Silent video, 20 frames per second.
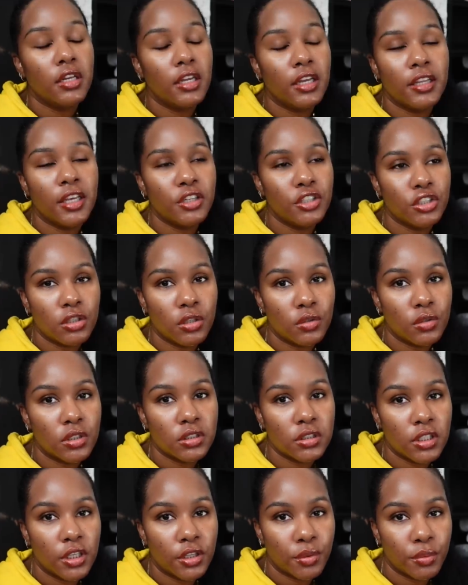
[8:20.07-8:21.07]
And they just told
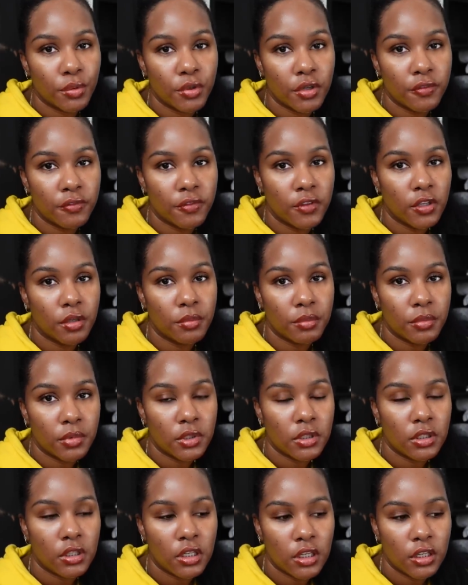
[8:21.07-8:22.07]
us that three of them
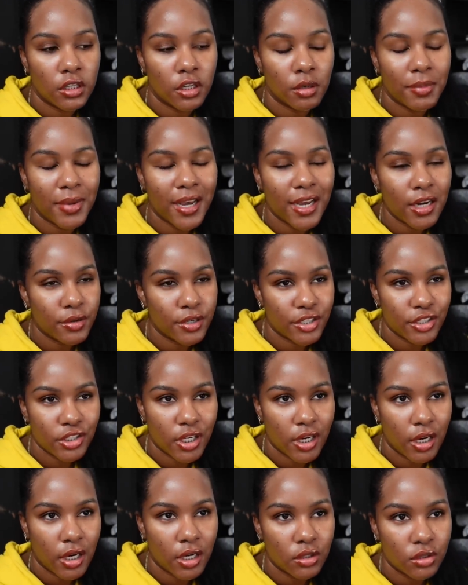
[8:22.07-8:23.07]
needed their batteries
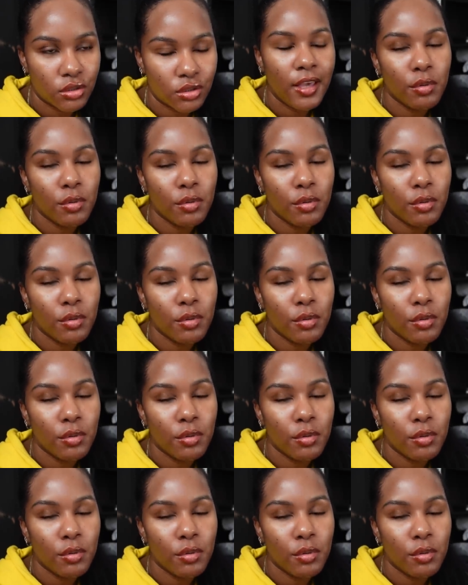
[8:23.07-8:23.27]
changed.